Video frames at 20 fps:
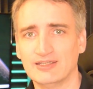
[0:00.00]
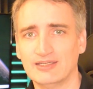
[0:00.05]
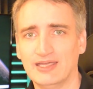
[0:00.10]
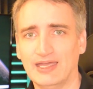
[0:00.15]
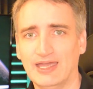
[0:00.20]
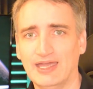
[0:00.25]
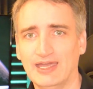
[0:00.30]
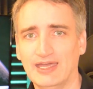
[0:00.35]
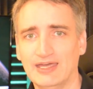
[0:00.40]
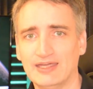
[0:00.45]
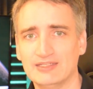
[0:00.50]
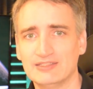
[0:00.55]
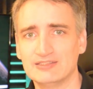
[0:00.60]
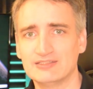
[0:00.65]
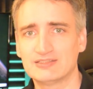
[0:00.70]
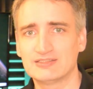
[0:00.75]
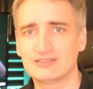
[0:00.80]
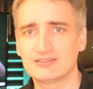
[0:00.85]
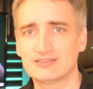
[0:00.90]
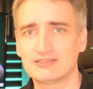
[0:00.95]

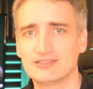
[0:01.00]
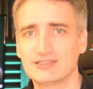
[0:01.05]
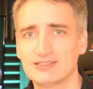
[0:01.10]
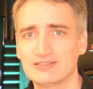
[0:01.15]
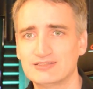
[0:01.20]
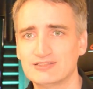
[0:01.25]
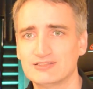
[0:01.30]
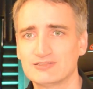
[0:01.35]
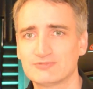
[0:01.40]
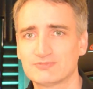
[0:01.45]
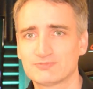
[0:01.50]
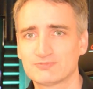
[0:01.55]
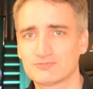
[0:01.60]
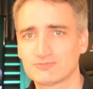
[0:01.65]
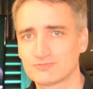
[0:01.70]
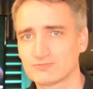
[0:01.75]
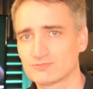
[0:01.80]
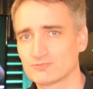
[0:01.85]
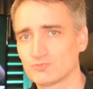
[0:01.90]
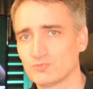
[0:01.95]
And this is
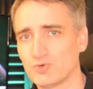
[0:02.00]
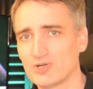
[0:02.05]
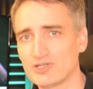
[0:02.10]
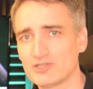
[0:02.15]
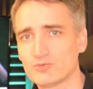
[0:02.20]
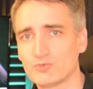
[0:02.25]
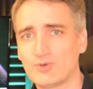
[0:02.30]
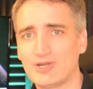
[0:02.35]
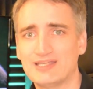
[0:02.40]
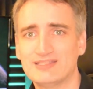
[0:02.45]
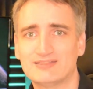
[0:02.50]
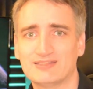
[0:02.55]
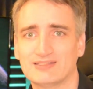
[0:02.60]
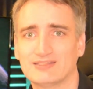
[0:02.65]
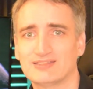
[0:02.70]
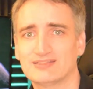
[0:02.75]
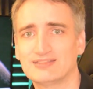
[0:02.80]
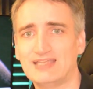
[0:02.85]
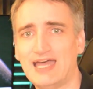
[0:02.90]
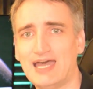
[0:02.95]
one of the ways that
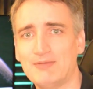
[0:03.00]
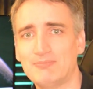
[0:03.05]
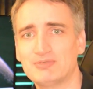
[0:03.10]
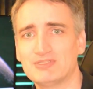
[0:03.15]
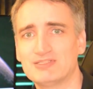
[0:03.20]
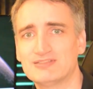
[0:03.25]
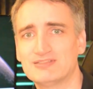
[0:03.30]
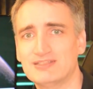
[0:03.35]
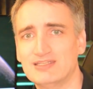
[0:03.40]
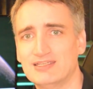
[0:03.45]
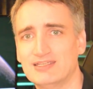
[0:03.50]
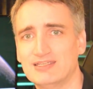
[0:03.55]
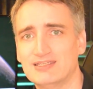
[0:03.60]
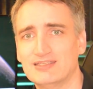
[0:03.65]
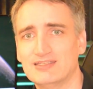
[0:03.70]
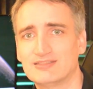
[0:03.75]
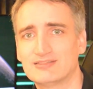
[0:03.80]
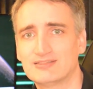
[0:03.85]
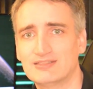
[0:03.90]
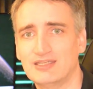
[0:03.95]
this happens
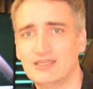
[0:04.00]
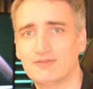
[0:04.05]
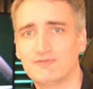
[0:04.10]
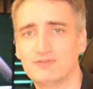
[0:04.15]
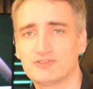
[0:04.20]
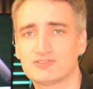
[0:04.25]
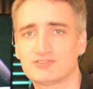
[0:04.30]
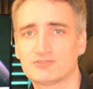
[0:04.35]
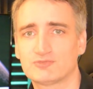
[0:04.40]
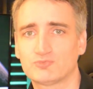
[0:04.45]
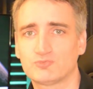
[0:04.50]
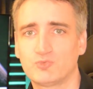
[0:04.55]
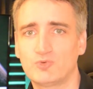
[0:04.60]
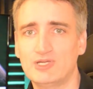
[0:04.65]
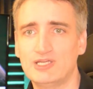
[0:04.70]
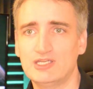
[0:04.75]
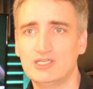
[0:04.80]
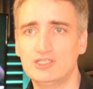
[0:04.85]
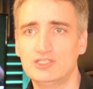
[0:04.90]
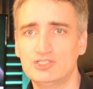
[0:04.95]
is if a
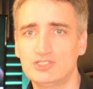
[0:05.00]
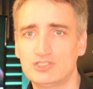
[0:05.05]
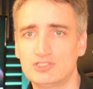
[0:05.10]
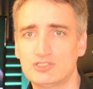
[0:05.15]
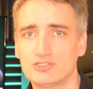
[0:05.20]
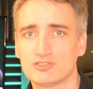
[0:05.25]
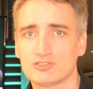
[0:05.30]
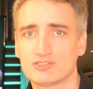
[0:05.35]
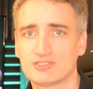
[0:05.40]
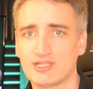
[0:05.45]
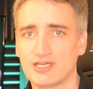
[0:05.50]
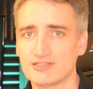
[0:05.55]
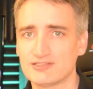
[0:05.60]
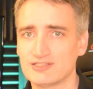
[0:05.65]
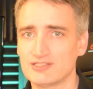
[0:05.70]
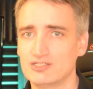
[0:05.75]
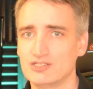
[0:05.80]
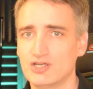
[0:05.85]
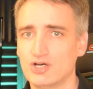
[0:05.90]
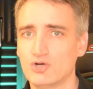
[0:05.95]
switch
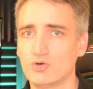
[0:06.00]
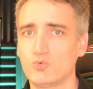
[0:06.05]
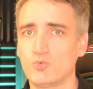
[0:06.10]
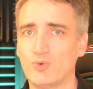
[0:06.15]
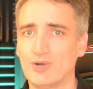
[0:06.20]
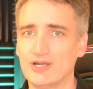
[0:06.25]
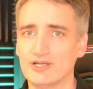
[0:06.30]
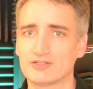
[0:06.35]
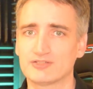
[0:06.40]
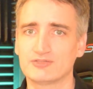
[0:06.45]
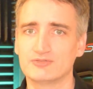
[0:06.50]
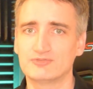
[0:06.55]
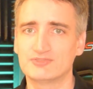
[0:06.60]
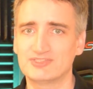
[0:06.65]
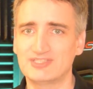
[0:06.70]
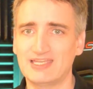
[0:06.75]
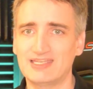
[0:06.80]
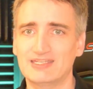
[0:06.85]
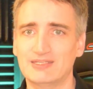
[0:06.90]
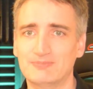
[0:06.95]
doesn't know where to
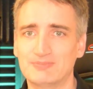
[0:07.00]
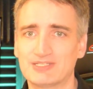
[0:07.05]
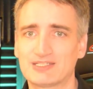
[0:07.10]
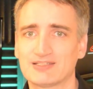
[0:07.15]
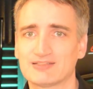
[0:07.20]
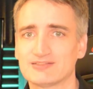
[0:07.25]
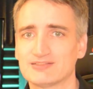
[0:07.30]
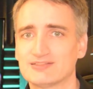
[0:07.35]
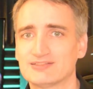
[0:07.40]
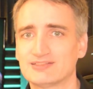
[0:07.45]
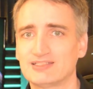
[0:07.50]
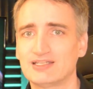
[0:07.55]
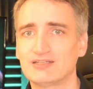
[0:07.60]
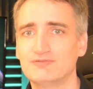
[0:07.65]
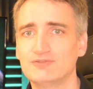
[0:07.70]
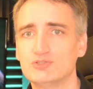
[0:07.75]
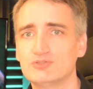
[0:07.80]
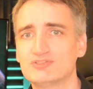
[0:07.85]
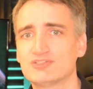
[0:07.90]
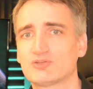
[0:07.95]
send it, because instead
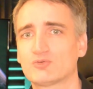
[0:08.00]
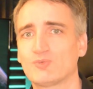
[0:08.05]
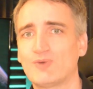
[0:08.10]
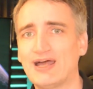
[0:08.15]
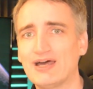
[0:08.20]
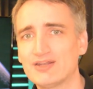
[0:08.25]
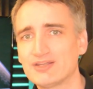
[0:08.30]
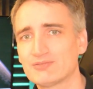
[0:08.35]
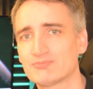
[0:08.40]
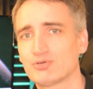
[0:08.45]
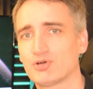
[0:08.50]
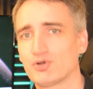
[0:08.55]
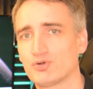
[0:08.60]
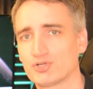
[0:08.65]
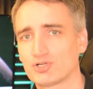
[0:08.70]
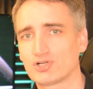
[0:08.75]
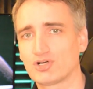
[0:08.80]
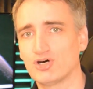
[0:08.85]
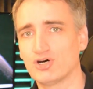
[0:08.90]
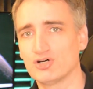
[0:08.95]
of using routing
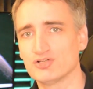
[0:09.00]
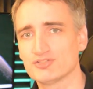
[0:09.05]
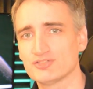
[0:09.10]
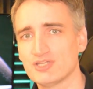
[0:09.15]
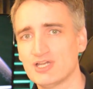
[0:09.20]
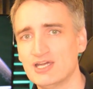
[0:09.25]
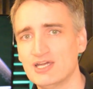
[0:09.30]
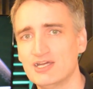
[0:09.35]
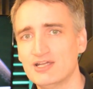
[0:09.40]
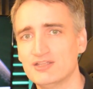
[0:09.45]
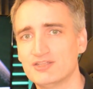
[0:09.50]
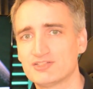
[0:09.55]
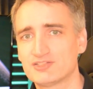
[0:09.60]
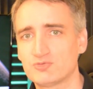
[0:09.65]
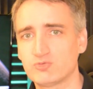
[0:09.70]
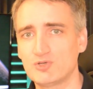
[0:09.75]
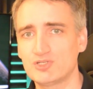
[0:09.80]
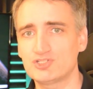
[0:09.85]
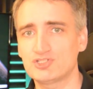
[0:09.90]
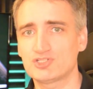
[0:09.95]
protocols, the
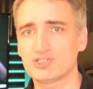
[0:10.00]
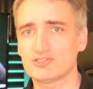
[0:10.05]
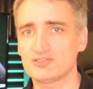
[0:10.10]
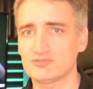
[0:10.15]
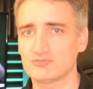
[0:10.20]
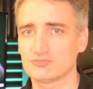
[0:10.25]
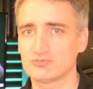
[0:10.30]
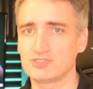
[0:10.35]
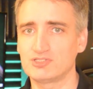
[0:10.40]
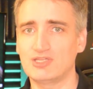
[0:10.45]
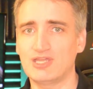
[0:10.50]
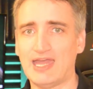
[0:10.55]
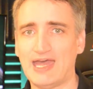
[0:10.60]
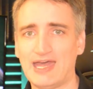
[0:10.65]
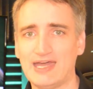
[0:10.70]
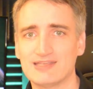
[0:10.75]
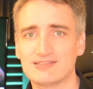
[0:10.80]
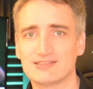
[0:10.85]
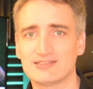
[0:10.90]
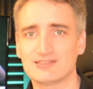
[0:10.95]
switch just
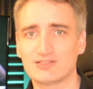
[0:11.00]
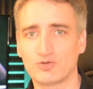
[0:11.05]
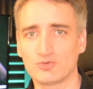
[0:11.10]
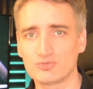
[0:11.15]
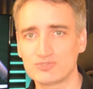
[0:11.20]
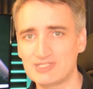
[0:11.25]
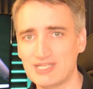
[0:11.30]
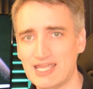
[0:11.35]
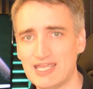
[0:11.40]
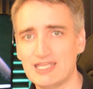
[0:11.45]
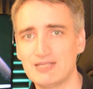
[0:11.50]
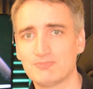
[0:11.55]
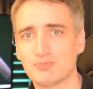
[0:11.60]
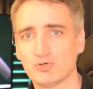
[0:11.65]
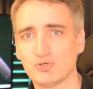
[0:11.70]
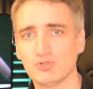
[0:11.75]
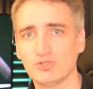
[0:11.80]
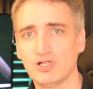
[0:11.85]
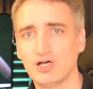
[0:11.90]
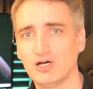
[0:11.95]
has its own
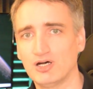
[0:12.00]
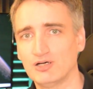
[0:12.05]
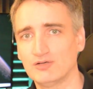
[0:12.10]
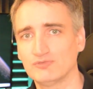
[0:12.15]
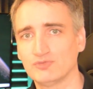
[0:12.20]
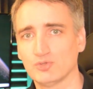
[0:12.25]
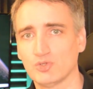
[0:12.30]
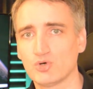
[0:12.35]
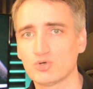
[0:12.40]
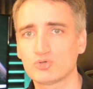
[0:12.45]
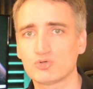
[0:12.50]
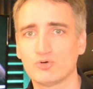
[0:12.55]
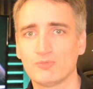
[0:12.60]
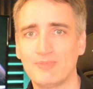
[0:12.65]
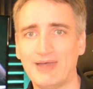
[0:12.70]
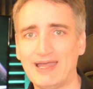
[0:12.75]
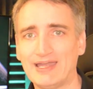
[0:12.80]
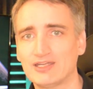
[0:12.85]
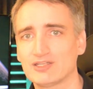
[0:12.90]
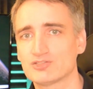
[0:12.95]
table of local
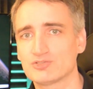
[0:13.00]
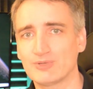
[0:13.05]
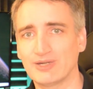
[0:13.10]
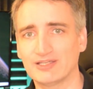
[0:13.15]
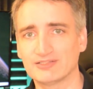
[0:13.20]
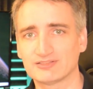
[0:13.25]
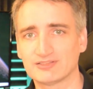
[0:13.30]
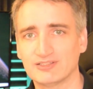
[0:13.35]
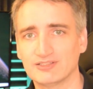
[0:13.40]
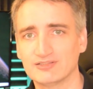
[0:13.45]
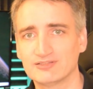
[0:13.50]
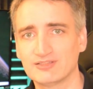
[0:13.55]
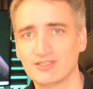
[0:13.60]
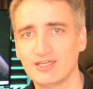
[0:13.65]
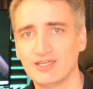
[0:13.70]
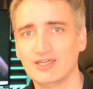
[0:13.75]
MAC addresses